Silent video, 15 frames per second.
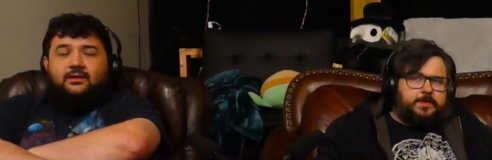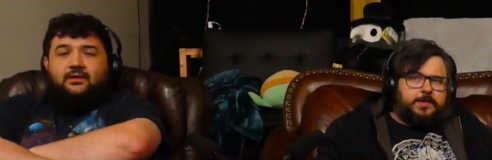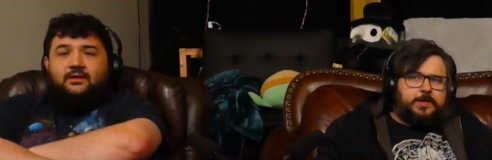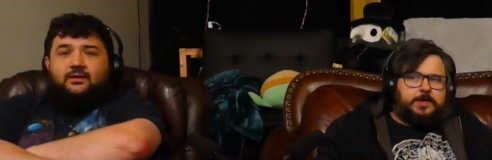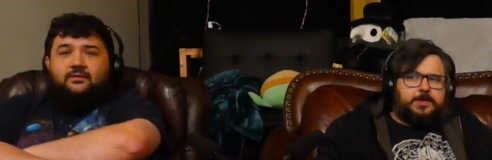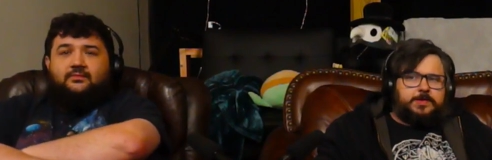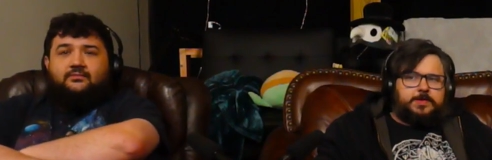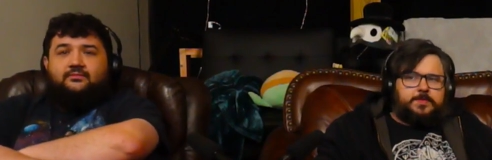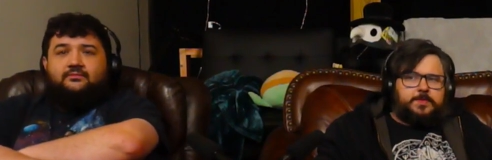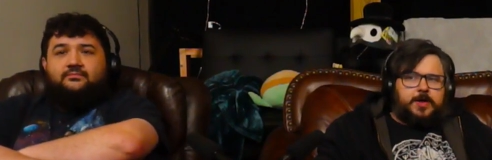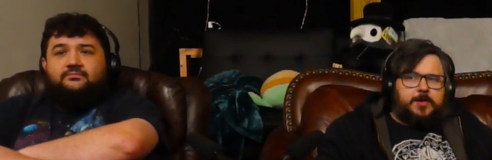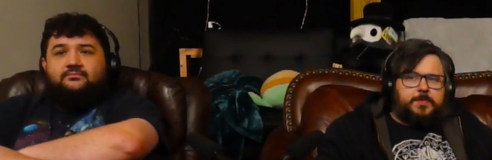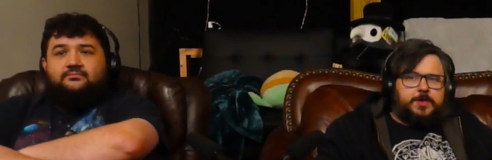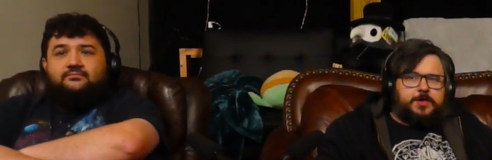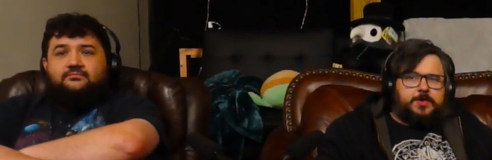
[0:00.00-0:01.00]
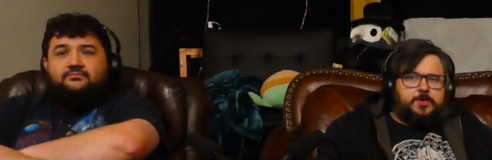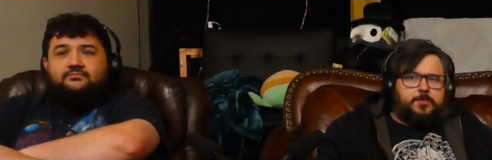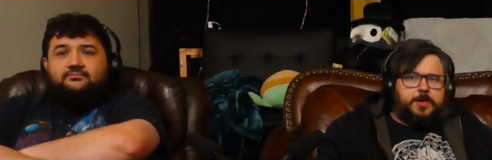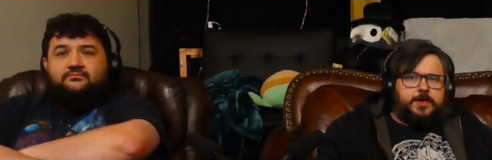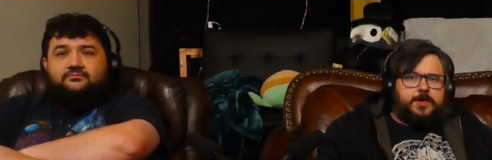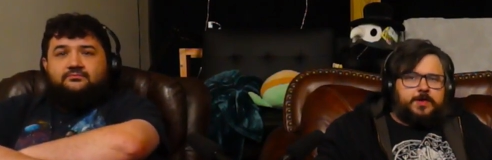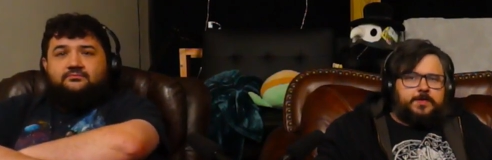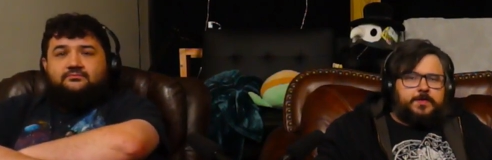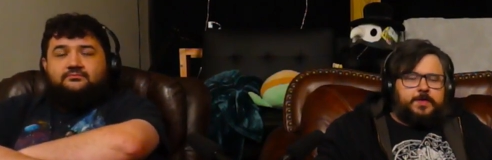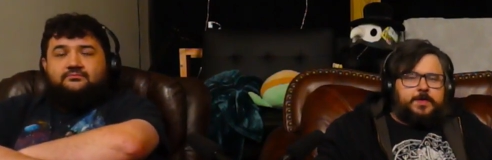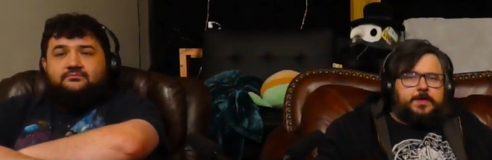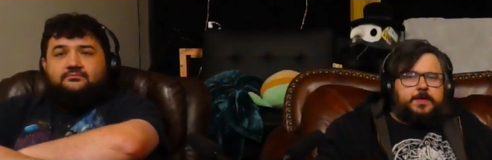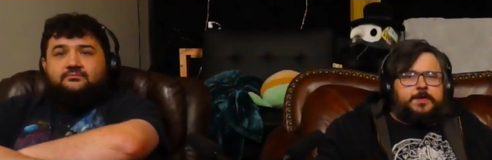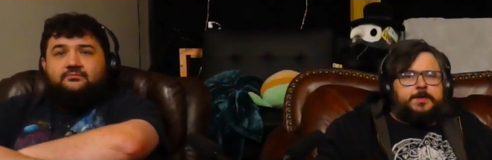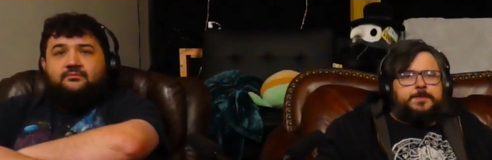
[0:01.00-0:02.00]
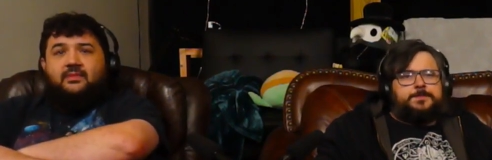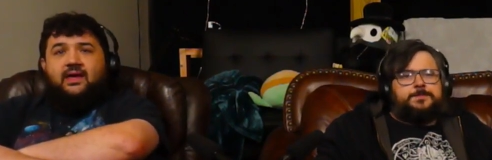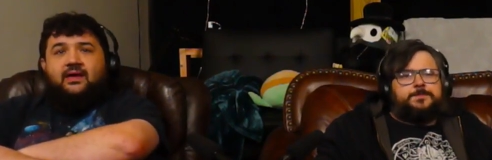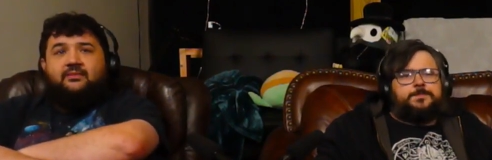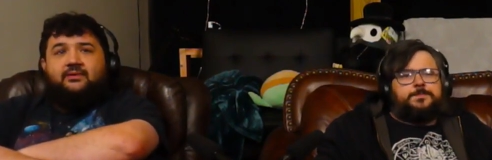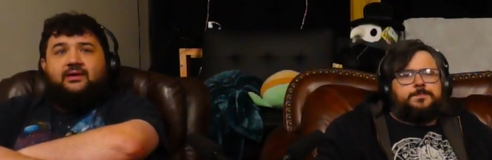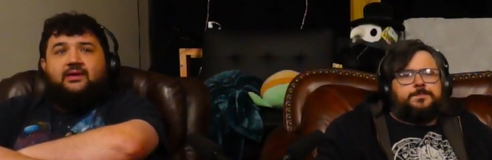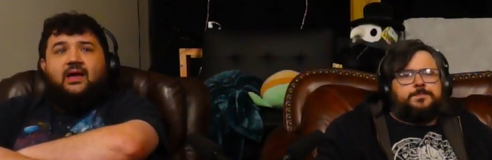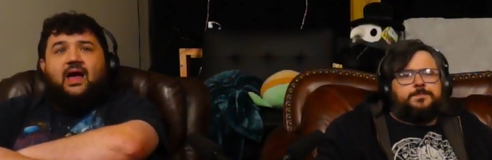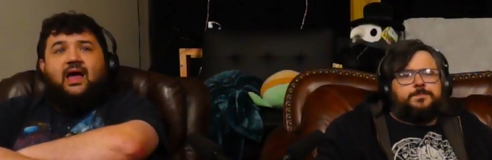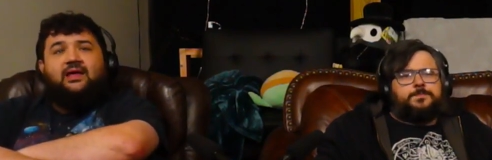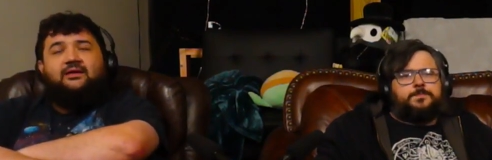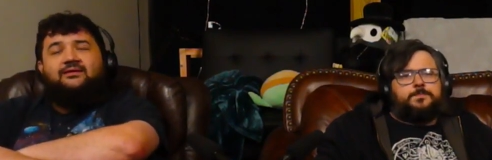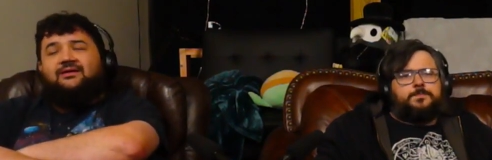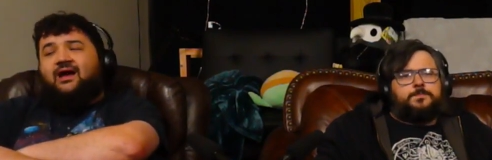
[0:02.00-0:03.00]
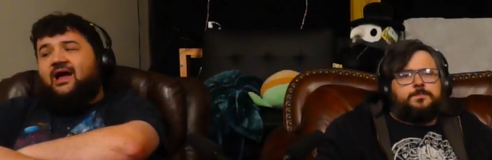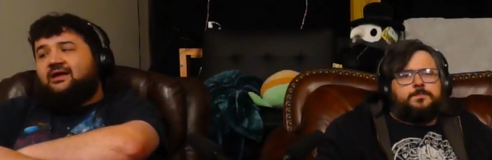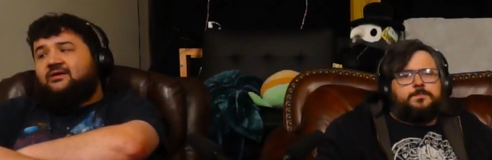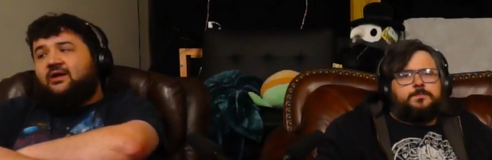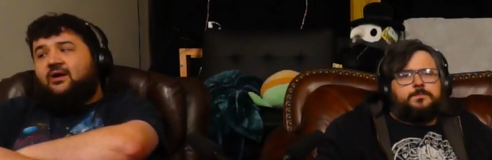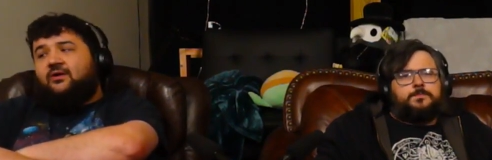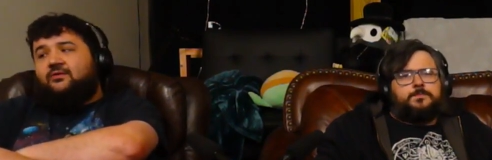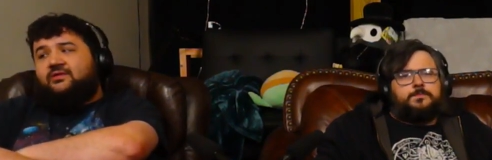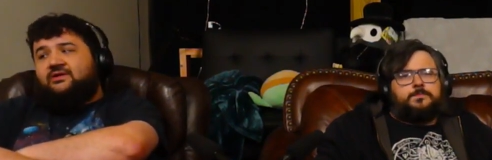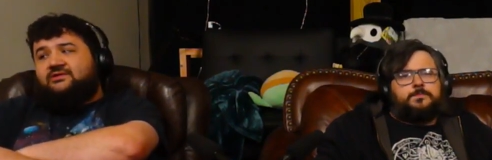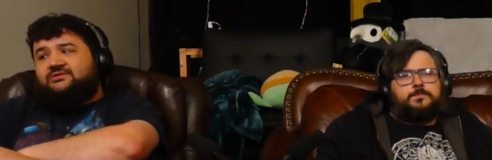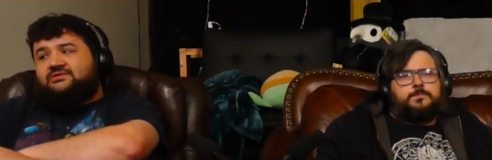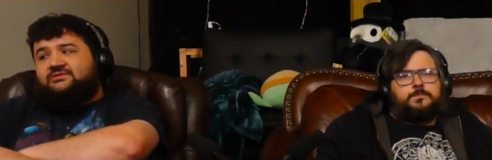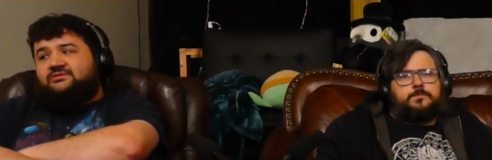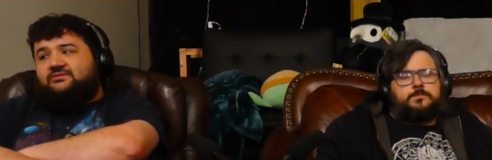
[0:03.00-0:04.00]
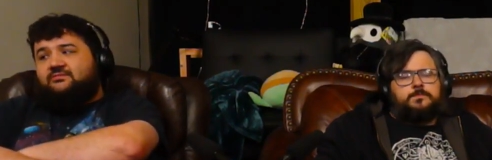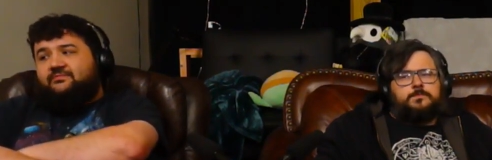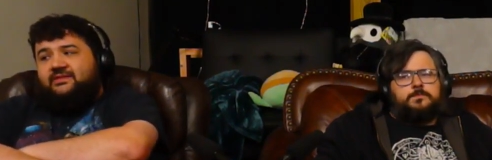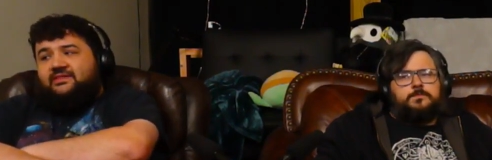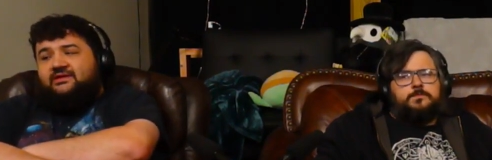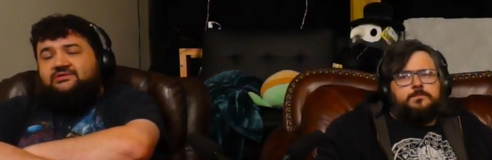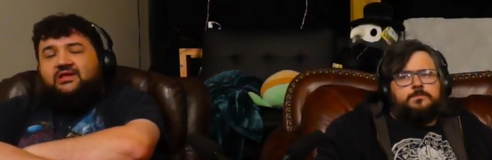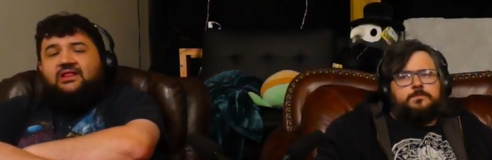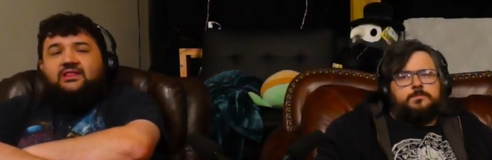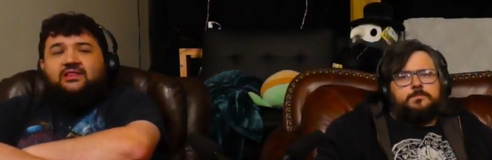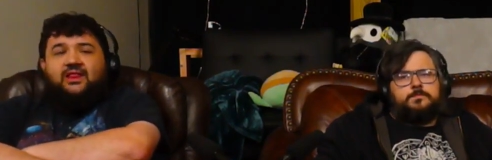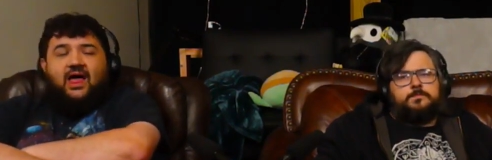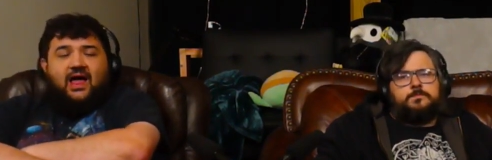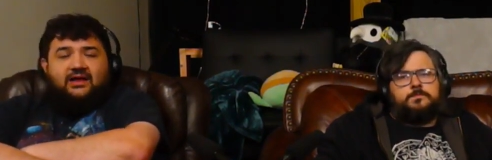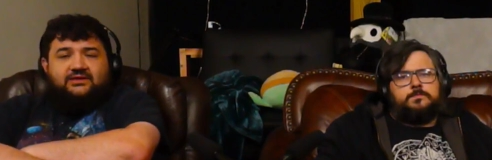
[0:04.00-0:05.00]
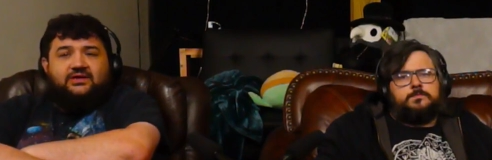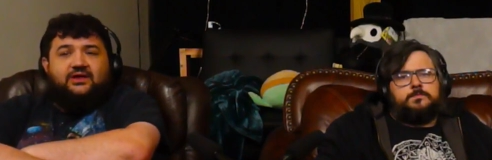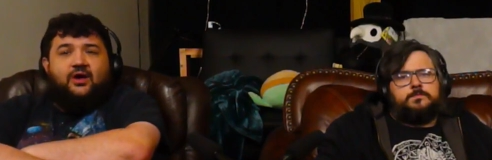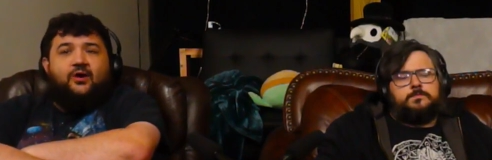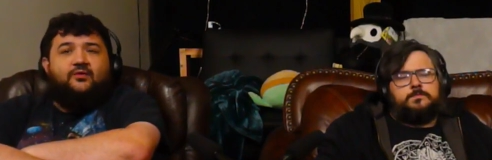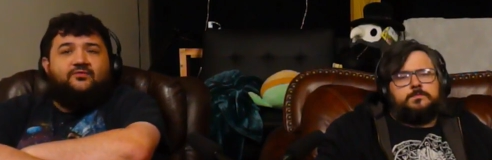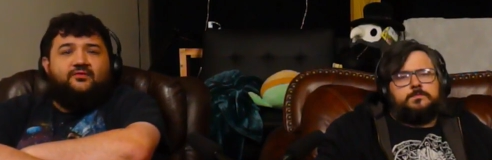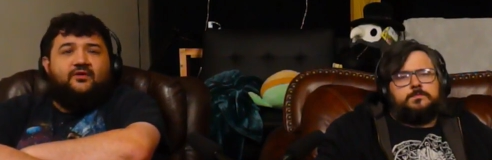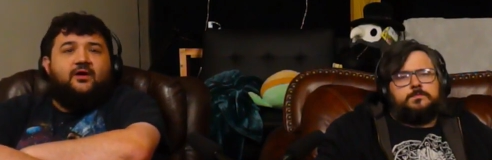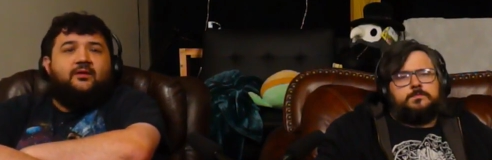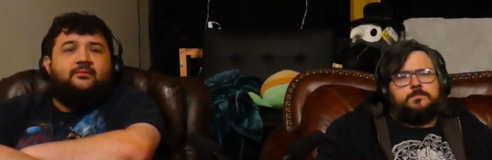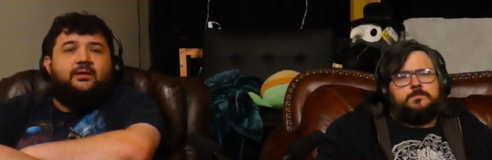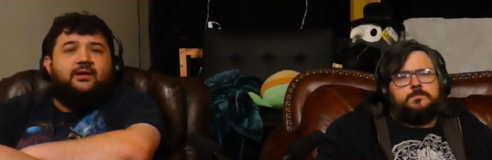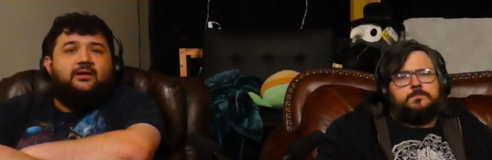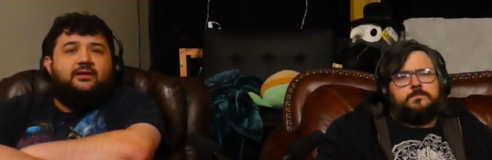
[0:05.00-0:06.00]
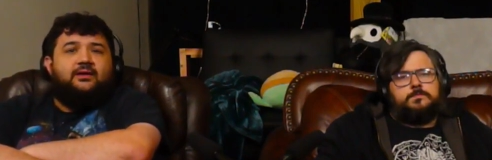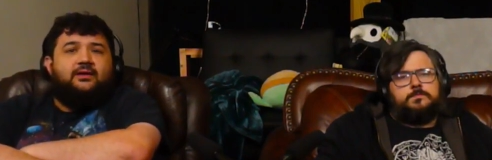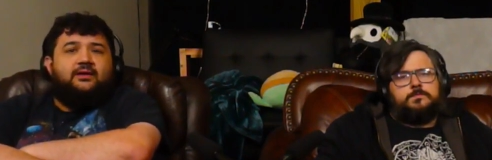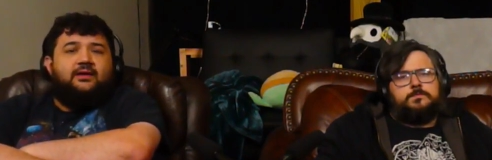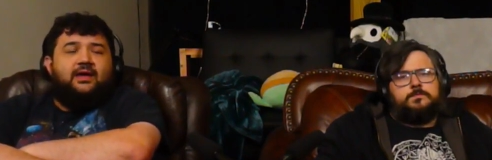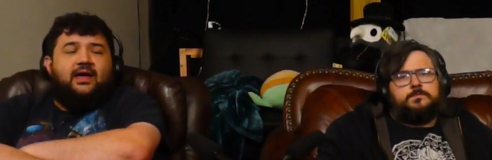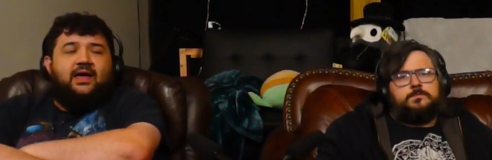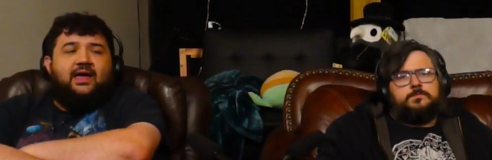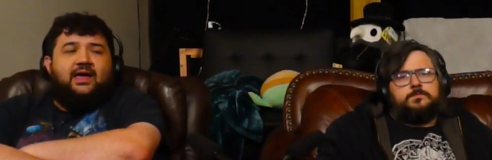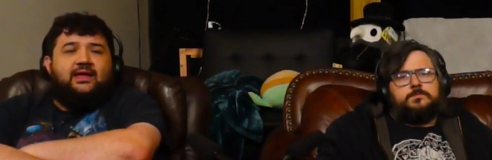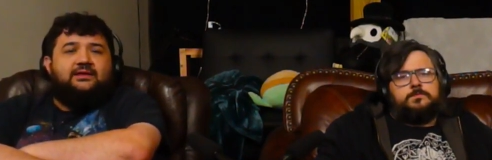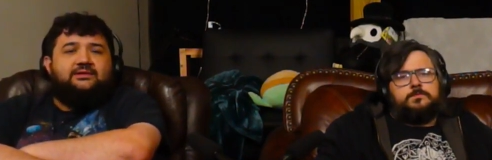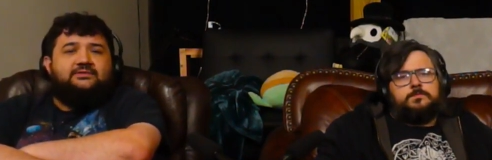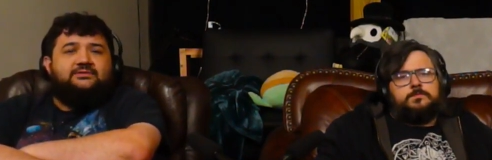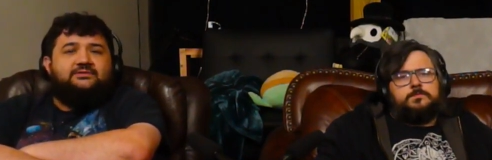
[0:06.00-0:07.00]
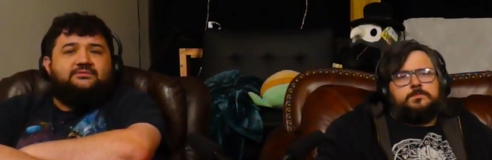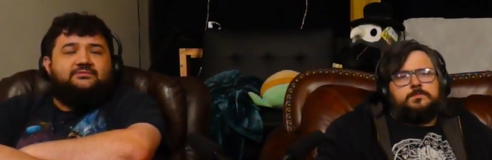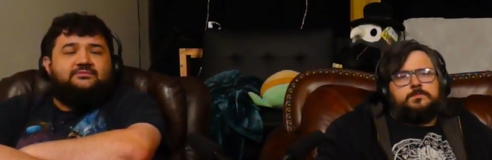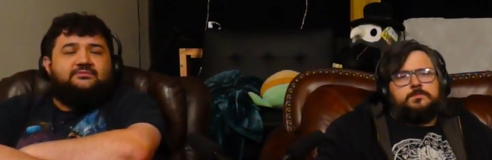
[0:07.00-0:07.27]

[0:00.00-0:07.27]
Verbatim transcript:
Speaker 1: Like it's happened in the past.
Speaker 2: Maybe. I don't know. But there's a lot to go from. And